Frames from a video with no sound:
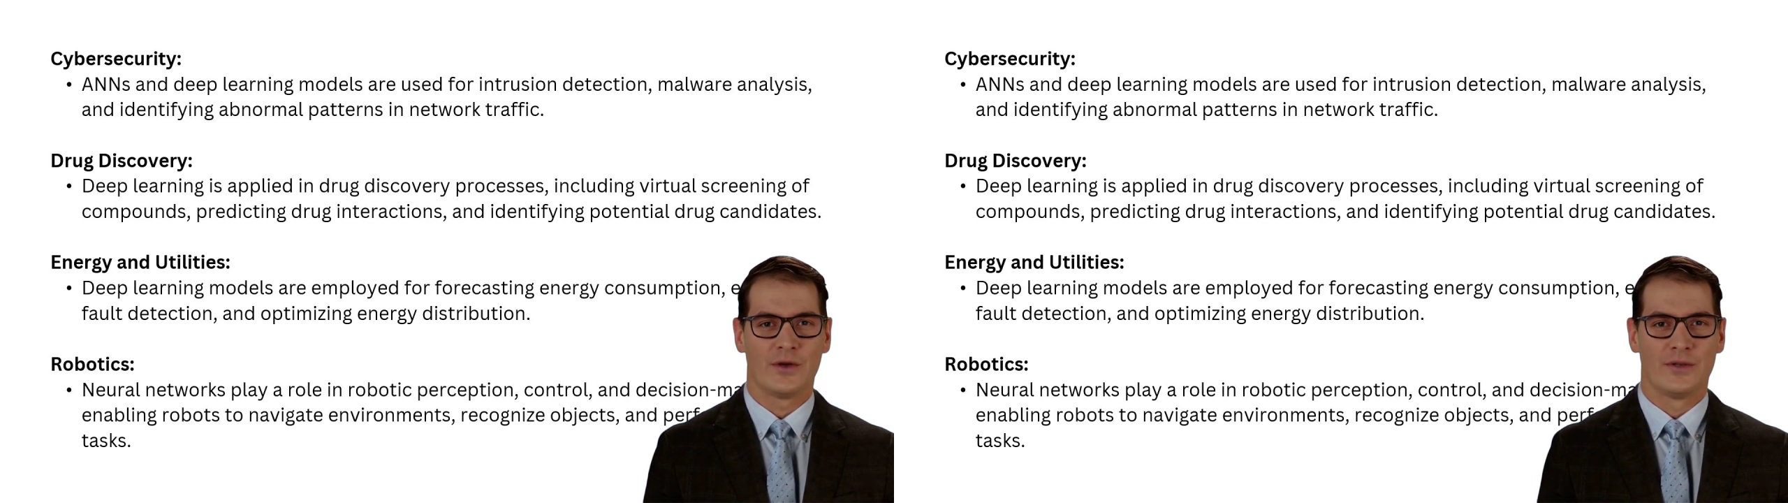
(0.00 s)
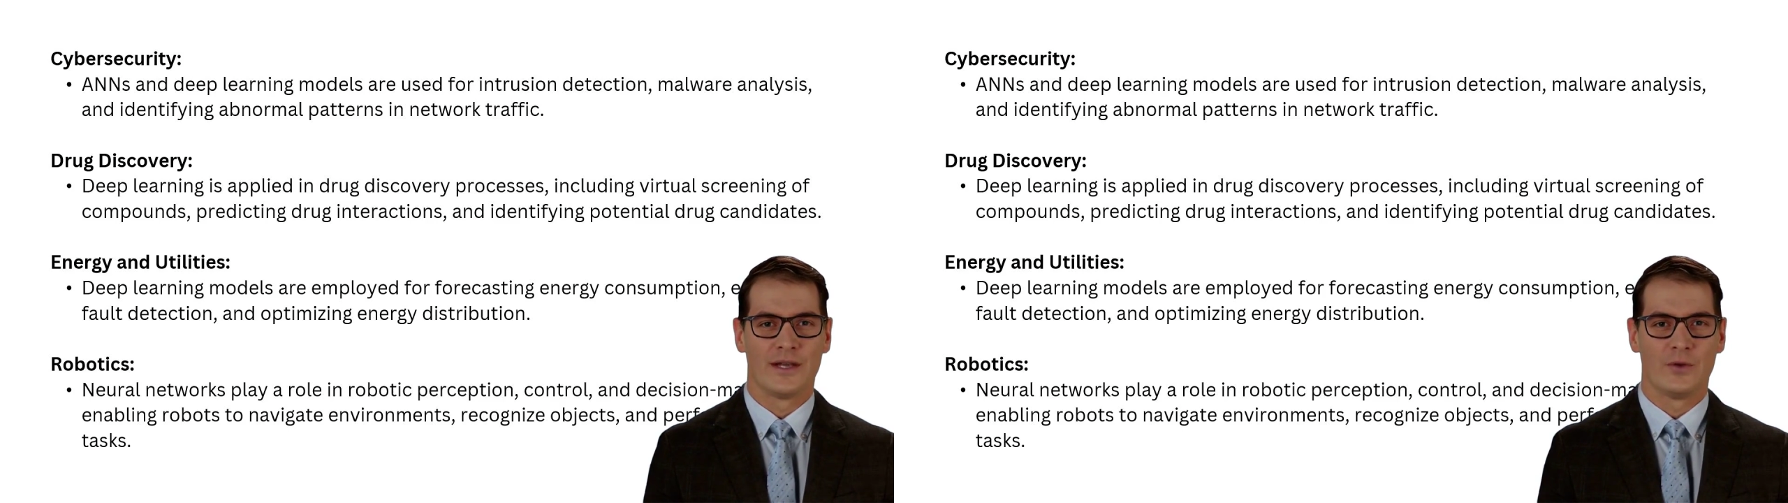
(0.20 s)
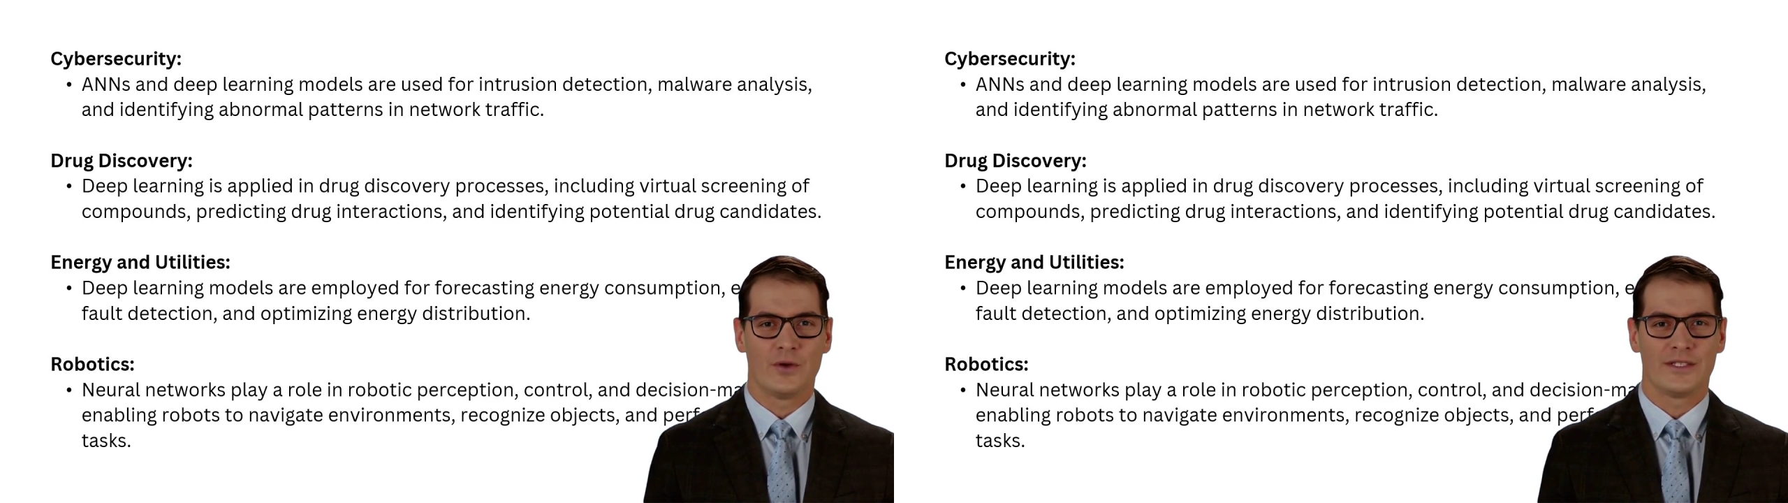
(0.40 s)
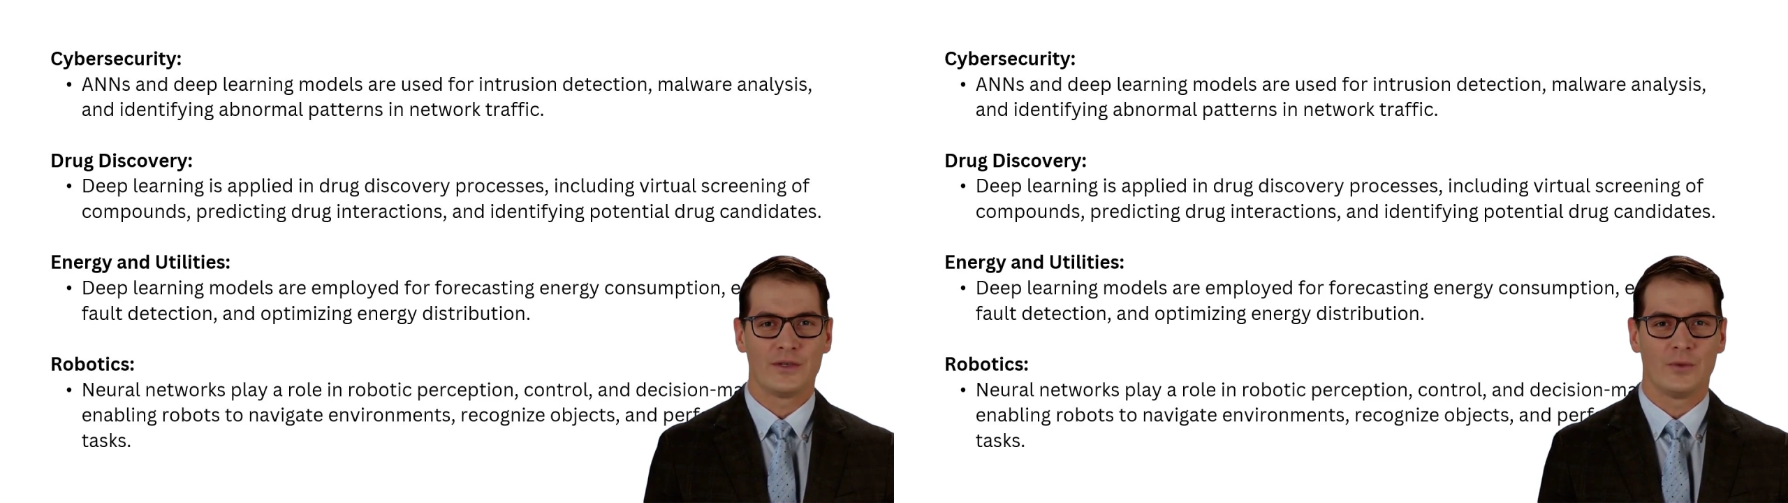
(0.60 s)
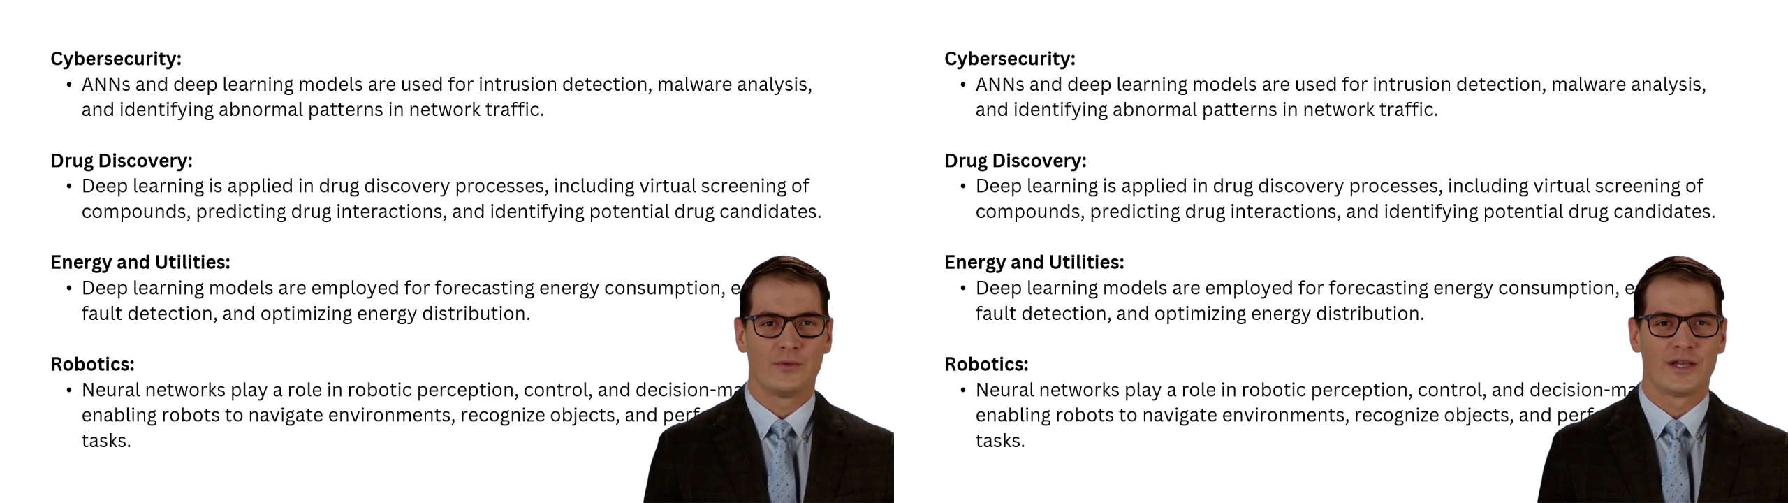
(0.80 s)
networks are
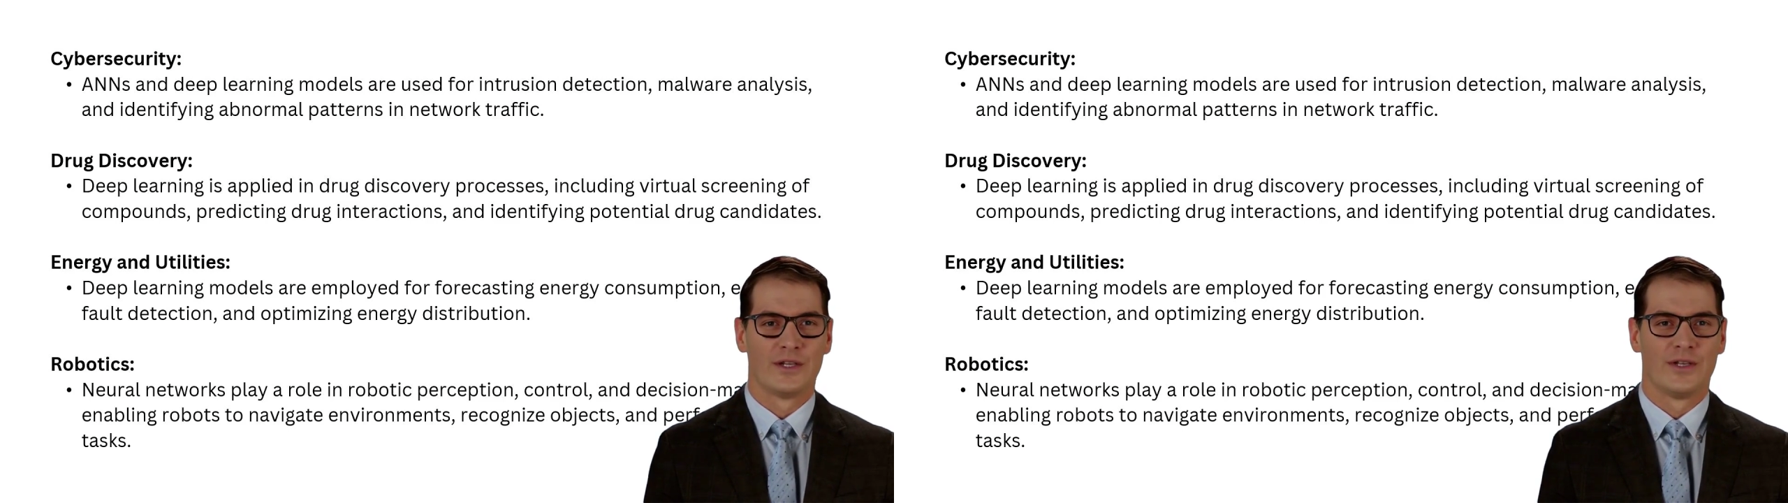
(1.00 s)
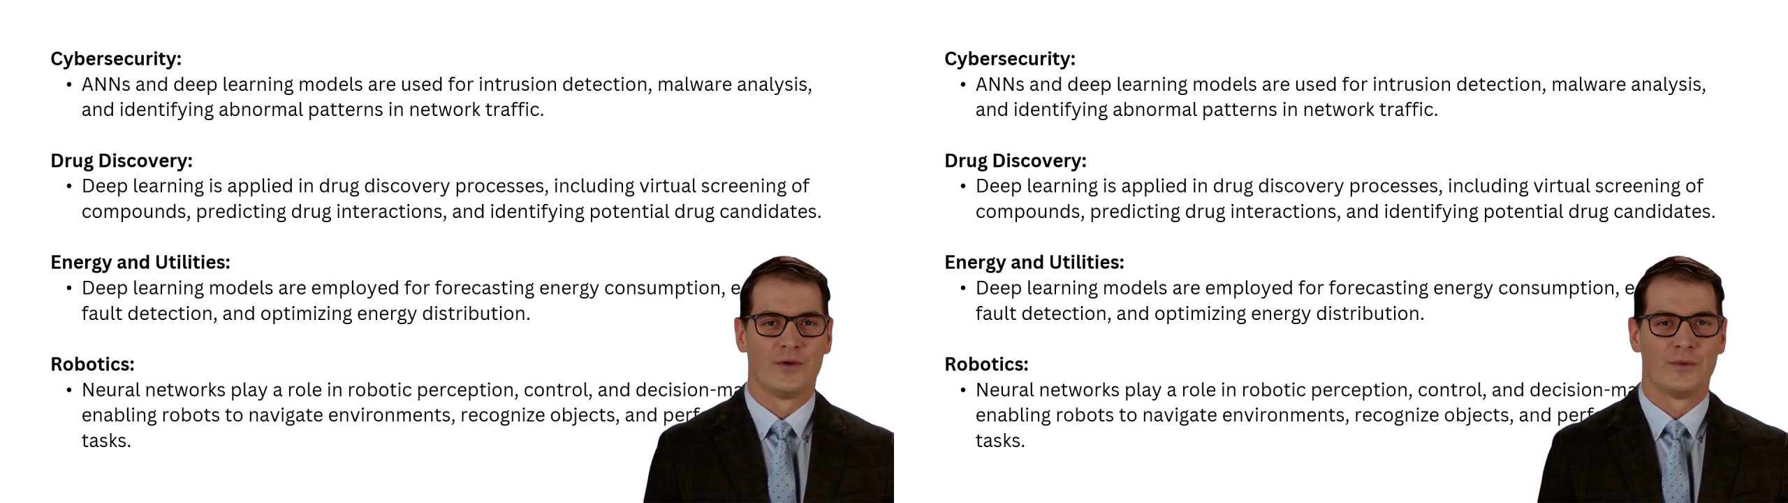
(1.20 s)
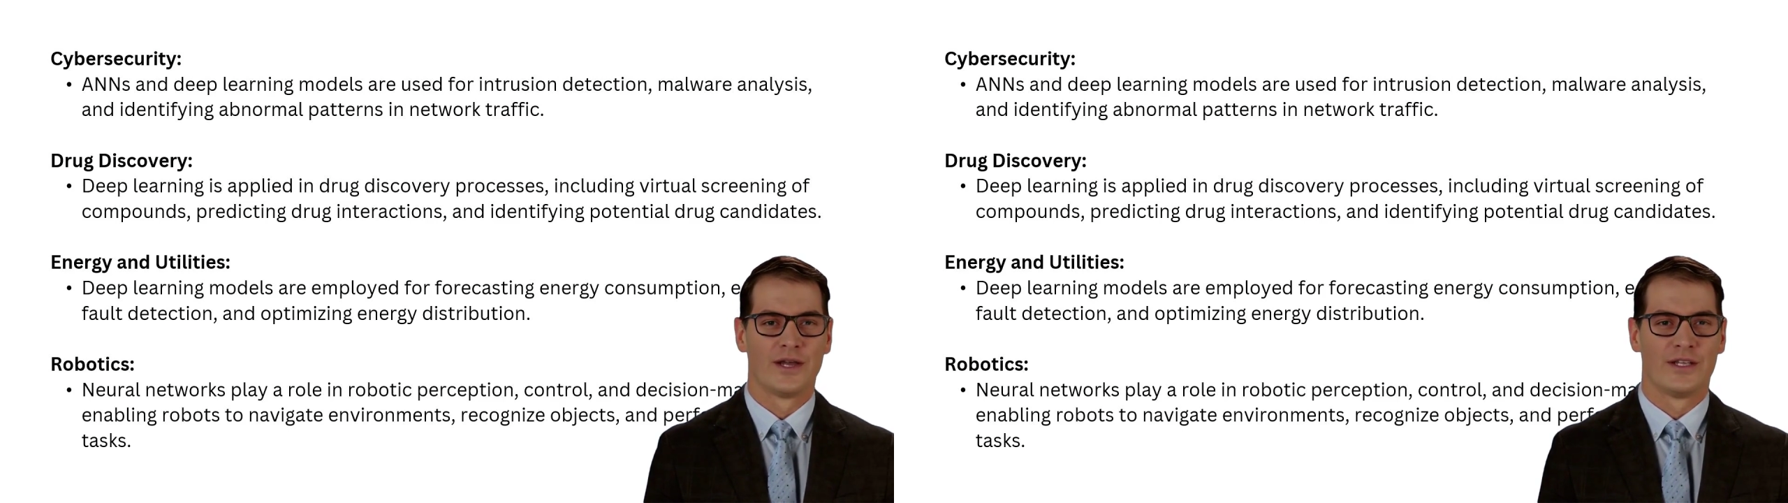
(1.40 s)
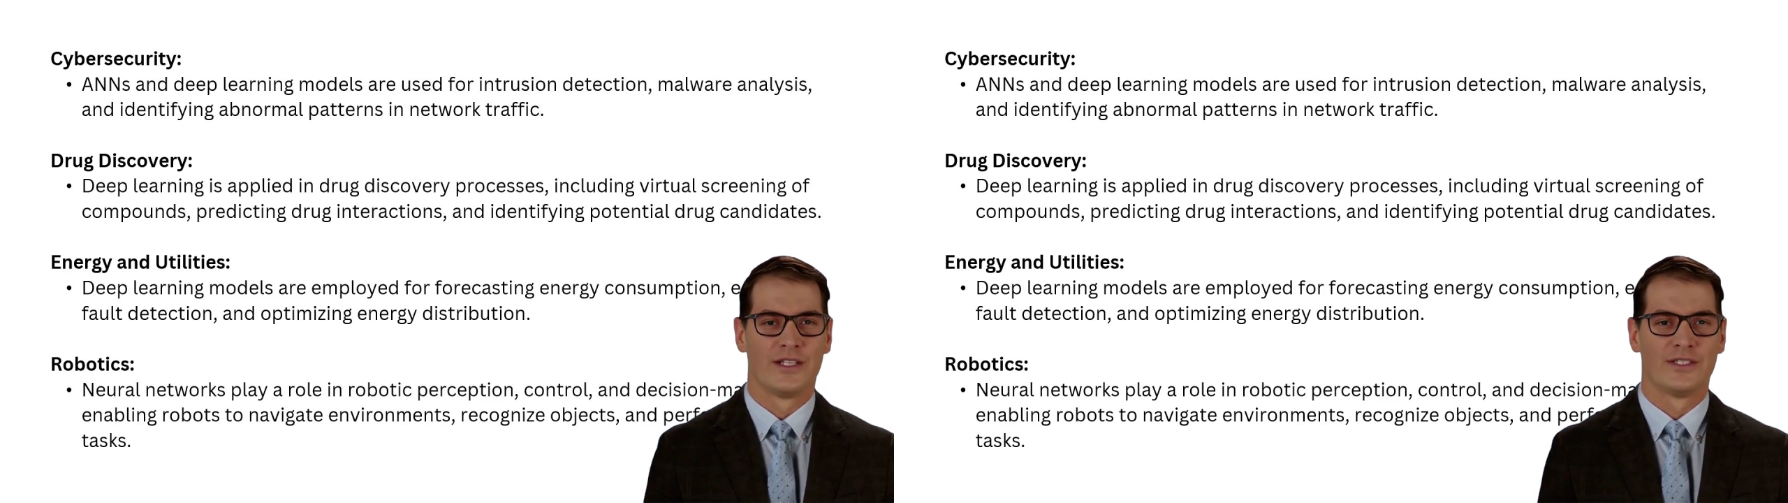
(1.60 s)
applied in robotics